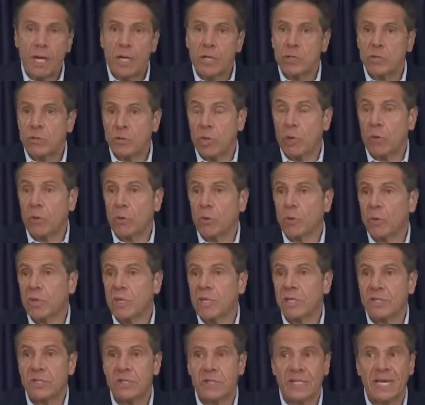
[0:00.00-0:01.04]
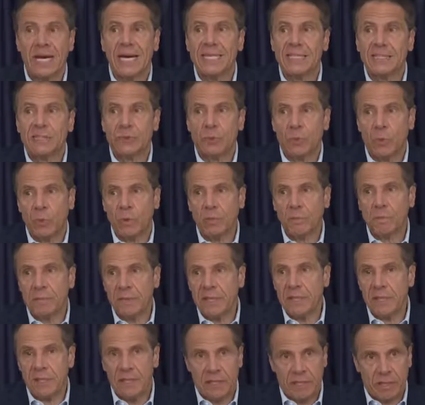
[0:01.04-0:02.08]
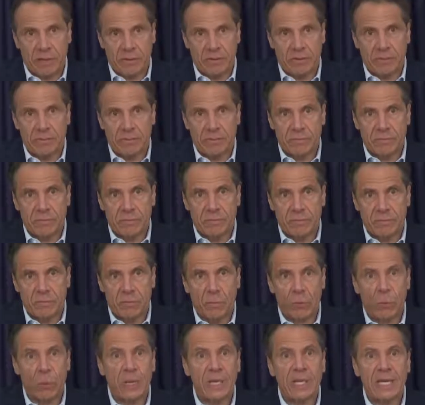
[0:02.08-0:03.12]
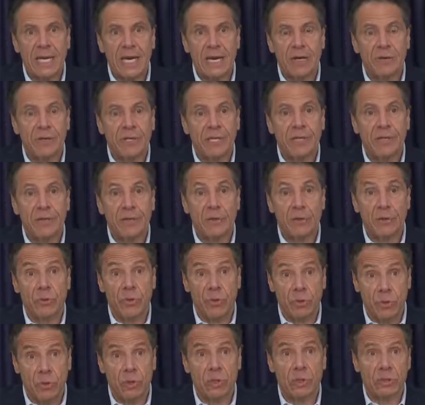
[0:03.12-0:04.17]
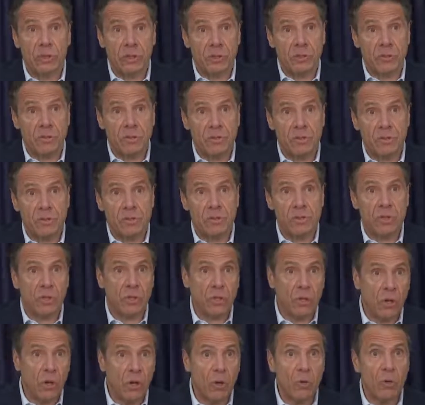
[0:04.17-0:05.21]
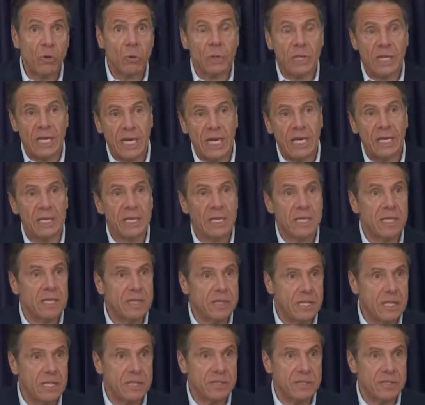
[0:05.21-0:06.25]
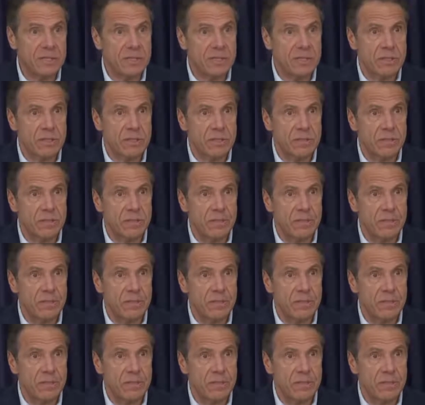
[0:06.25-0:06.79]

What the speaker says: So the sites will be there. We now need New Yorkers to go get the tests.